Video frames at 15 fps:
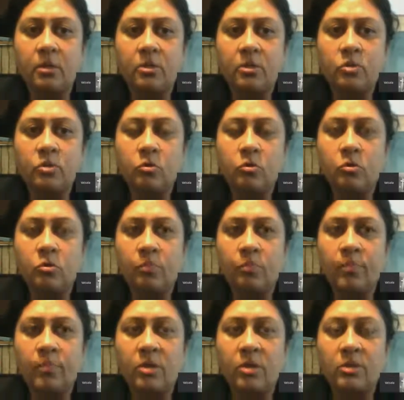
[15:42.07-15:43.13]
So
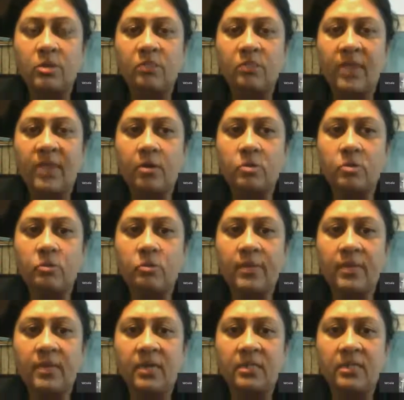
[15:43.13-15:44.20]
because of that also
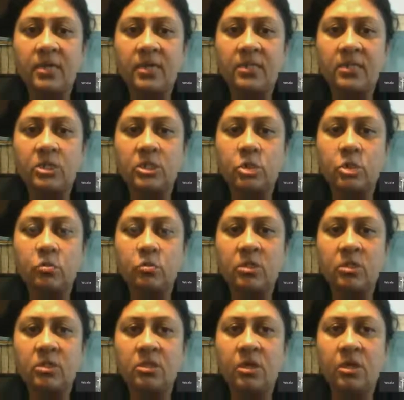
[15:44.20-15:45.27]
B khata gets issued.
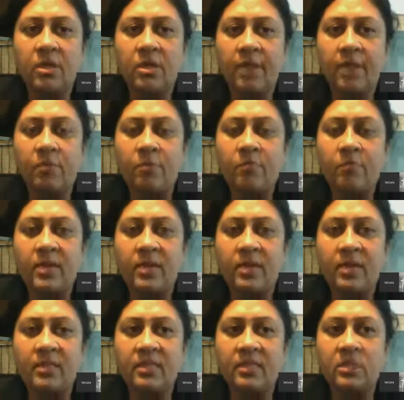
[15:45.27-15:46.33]
The third type of B
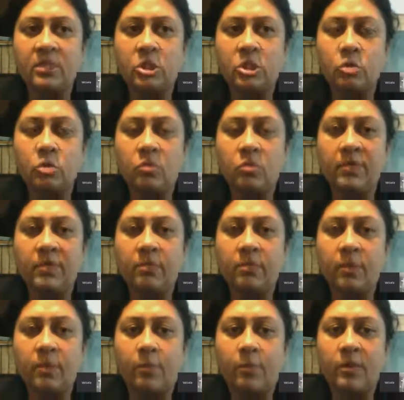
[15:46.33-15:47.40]
khata is issued when the
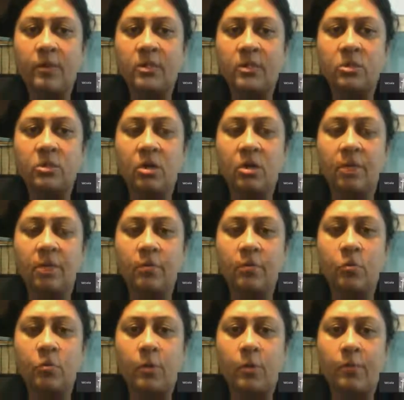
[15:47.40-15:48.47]
property is not
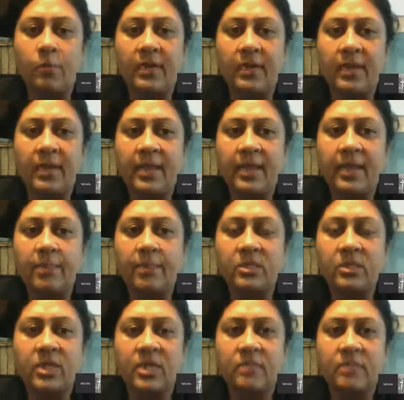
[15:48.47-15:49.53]
approved properly, like a
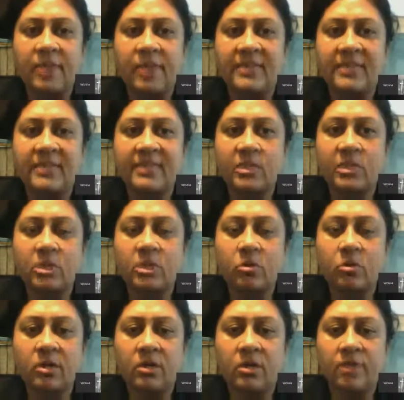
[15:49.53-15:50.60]
panchayat plan sanction or
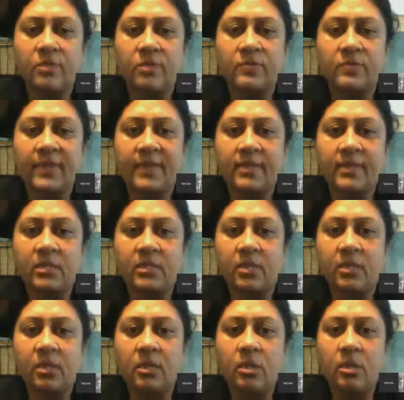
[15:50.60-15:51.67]
a revenue site.
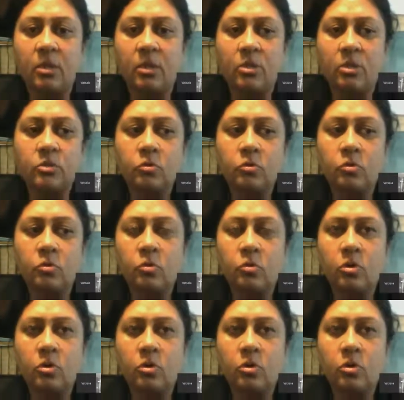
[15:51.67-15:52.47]
So